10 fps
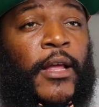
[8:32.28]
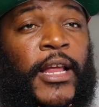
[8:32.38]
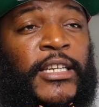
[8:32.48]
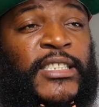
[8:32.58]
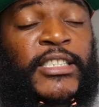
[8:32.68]

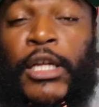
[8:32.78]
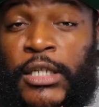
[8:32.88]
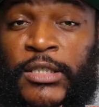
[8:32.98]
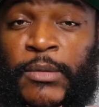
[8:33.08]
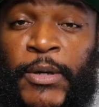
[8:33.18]

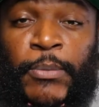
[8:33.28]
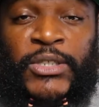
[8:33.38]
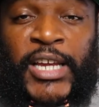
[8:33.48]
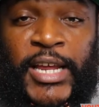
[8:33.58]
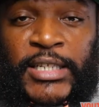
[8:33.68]
instill into
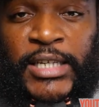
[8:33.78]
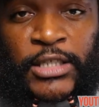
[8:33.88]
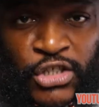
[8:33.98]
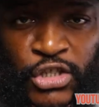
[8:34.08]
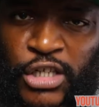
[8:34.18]
people's heads
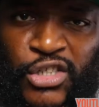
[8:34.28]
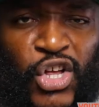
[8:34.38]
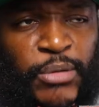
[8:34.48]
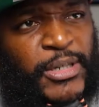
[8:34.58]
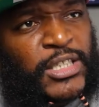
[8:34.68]
to start their
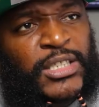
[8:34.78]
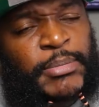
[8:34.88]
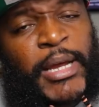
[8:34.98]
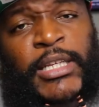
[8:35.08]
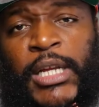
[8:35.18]
own
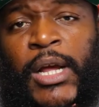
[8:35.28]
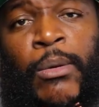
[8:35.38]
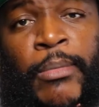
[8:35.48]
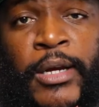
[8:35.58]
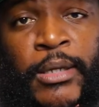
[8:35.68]
business, make their
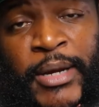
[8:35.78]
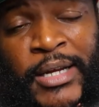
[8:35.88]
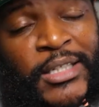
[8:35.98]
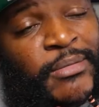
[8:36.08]
own money, man.